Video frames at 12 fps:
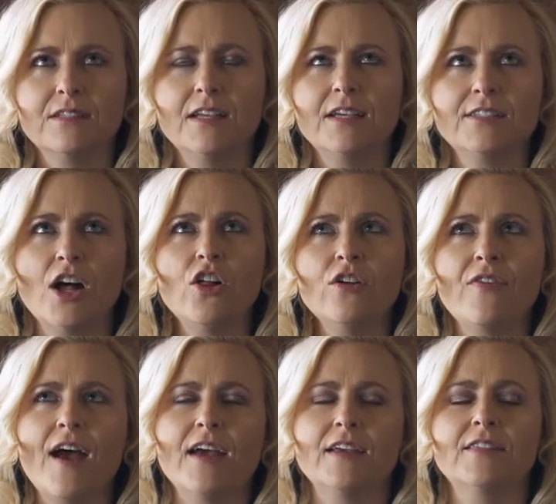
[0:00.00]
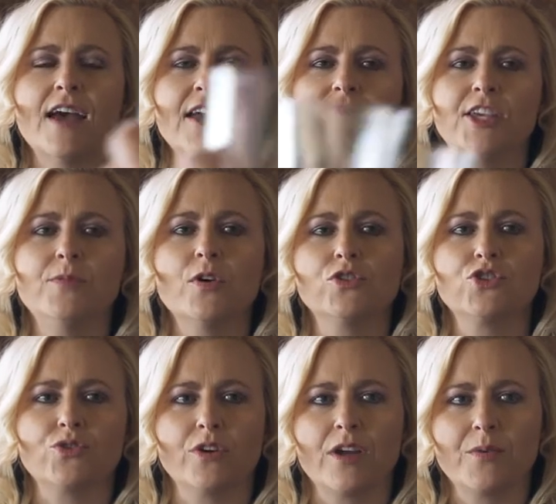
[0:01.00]
it's all in that that hero
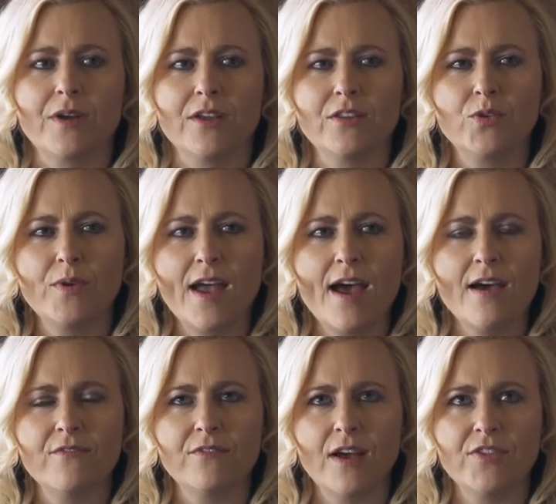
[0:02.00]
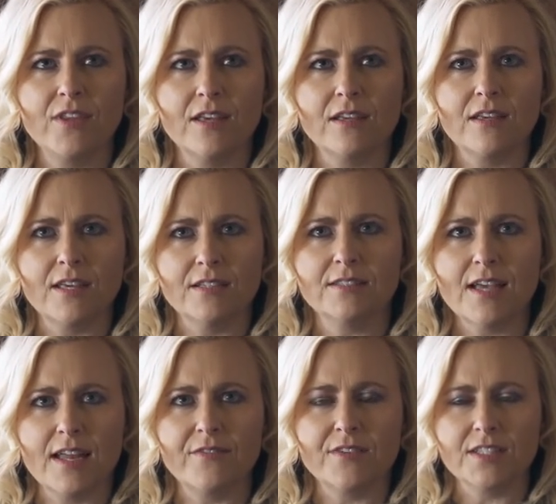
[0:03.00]
story, right? Like we have, I think,
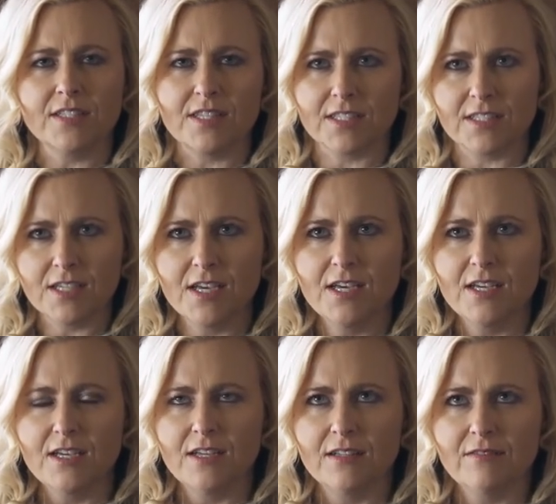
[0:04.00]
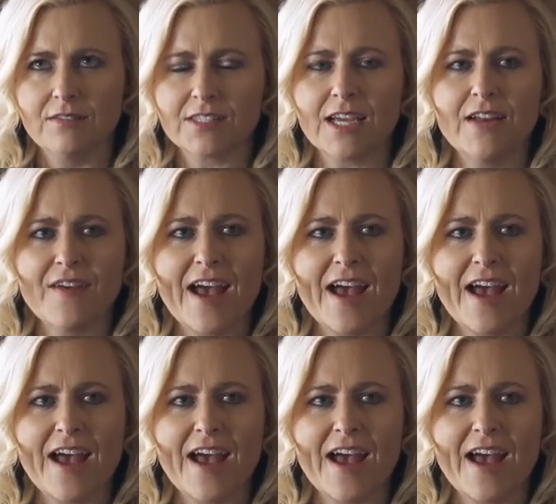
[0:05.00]
inside of us this this kind of